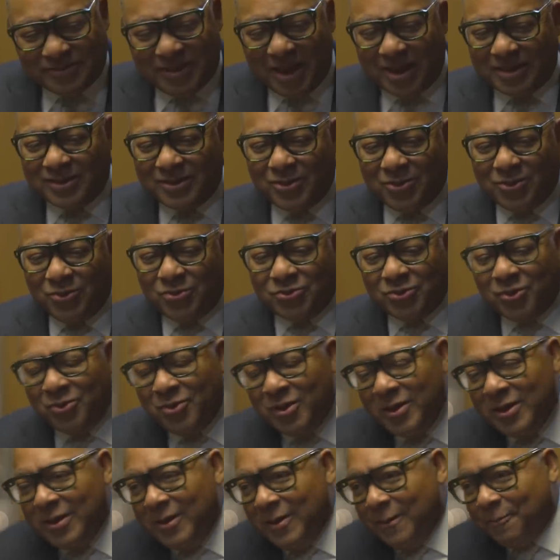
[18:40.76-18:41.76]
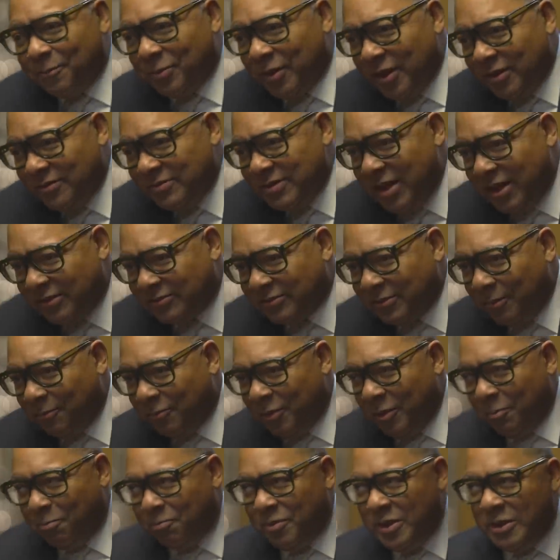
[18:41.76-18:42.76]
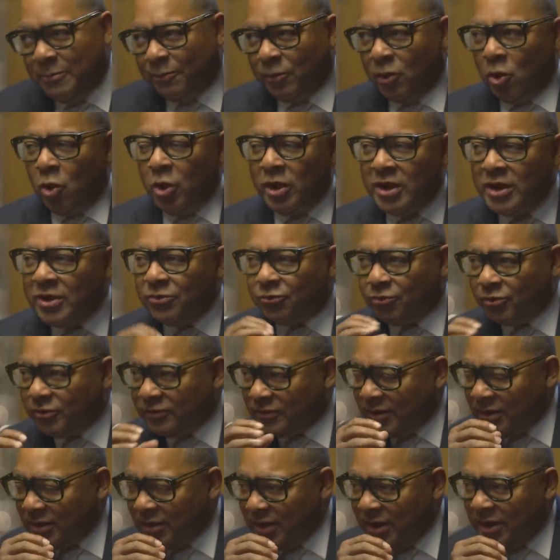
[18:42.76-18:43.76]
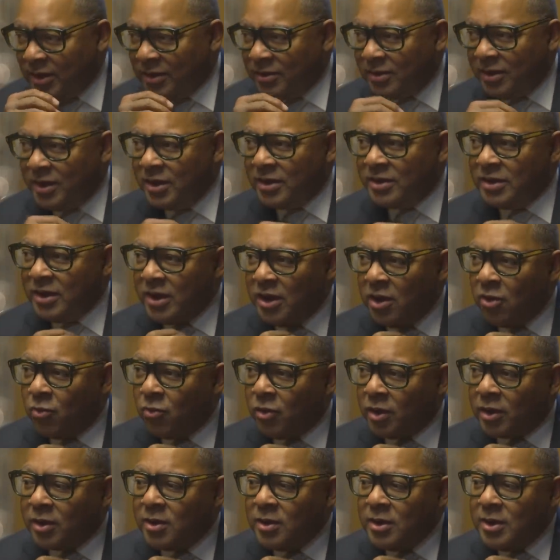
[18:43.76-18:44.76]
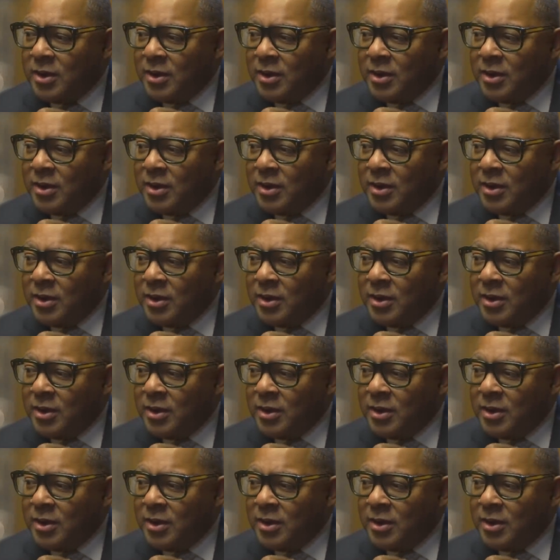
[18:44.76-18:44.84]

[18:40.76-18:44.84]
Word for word: technical, so it's not something people are interested in, in hearing.